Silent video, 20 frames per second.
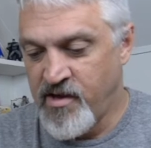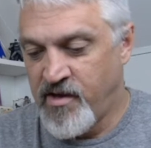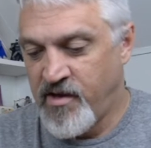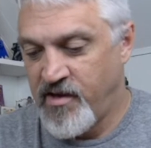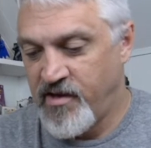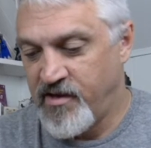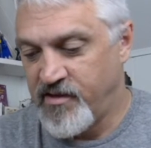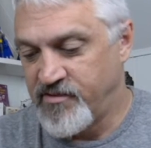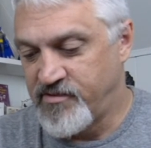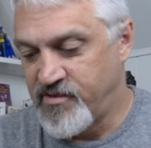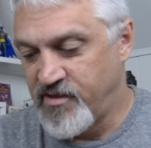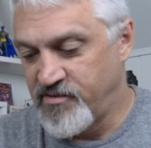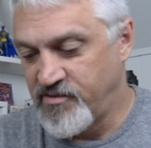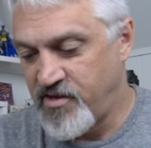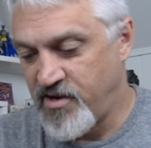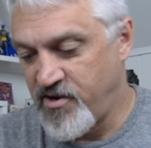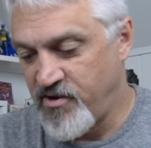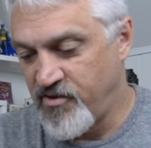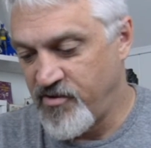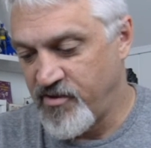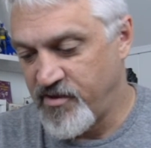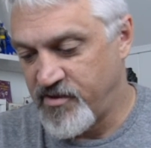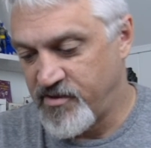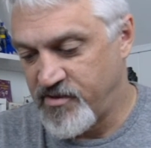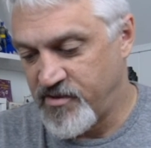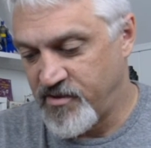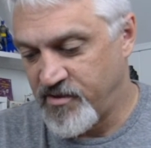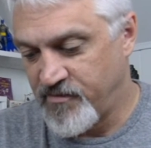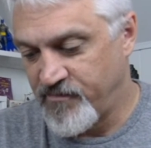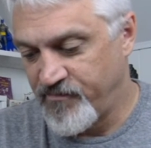It says here
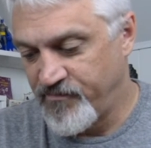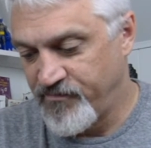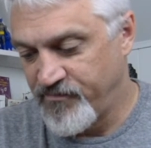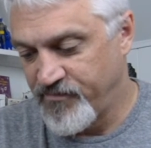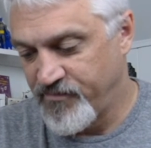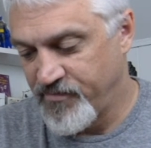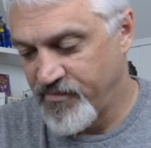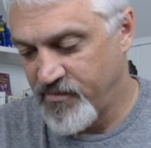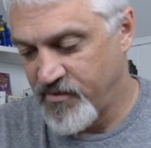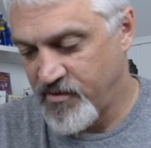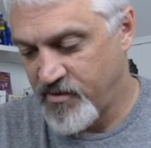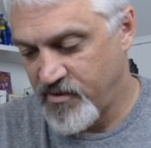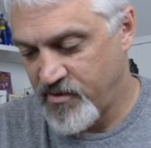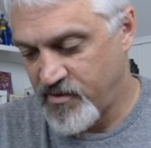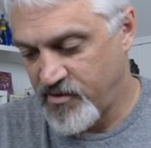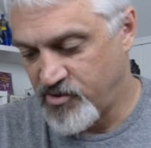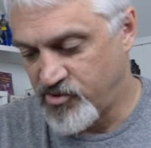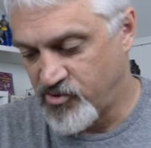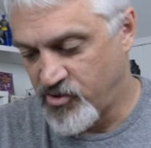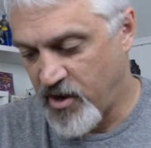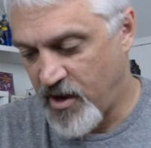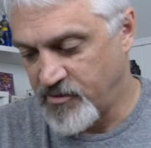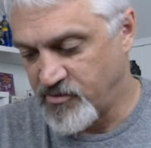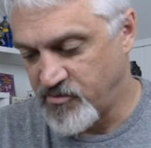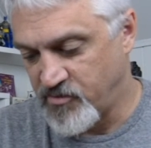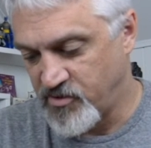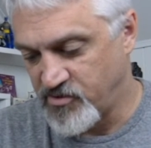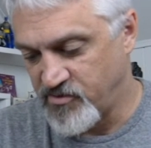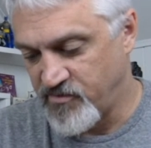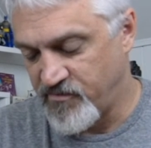that describes
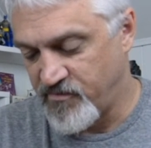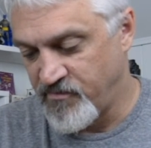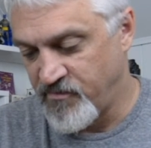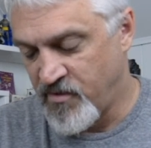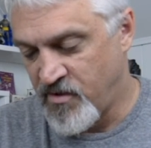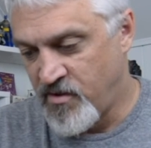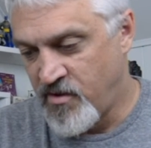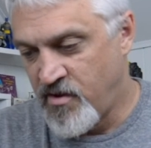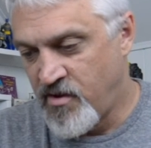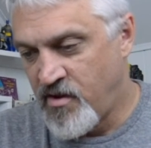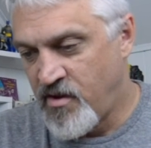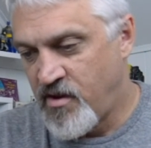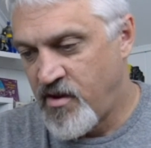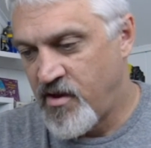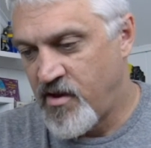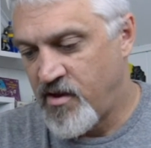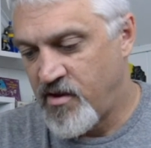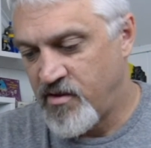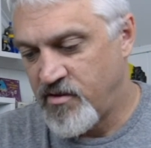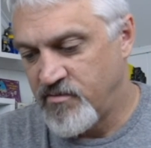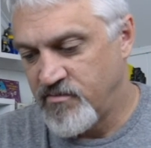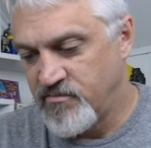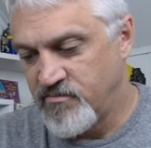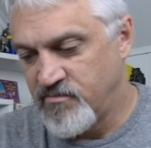him as a